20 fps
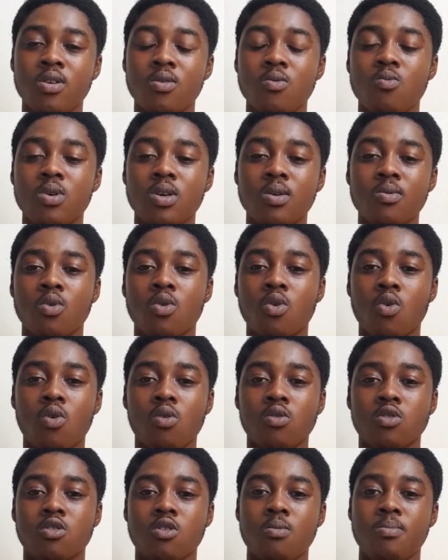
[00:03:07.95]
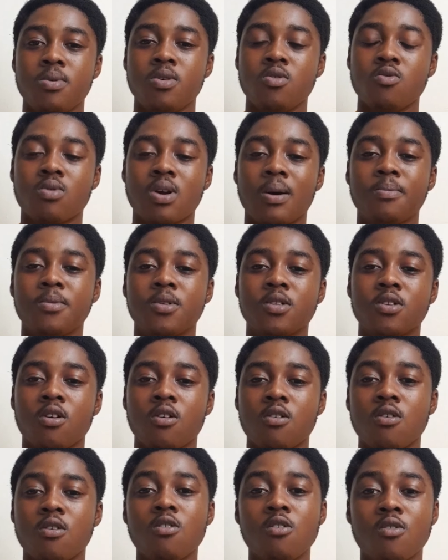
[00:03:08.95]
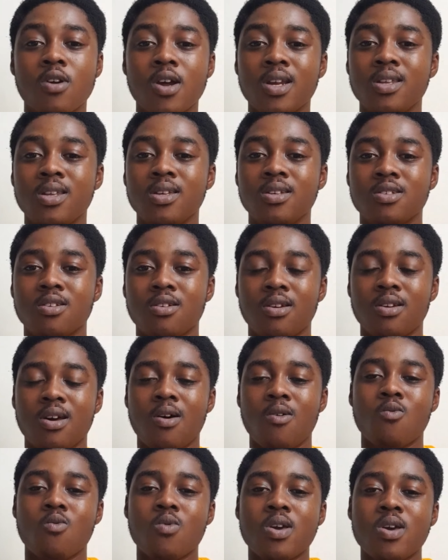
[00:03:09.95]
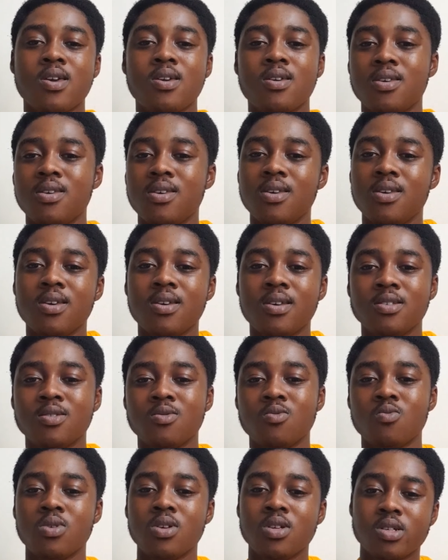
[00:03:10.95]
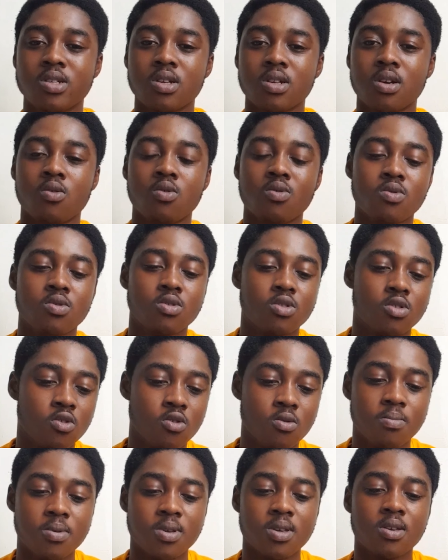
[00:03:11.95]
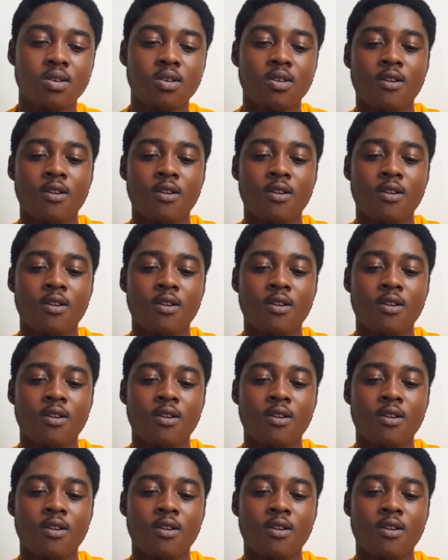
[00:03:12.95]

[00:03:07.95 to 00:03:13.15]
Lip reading: we will also be rapture ready, so that where he is, we shall also be.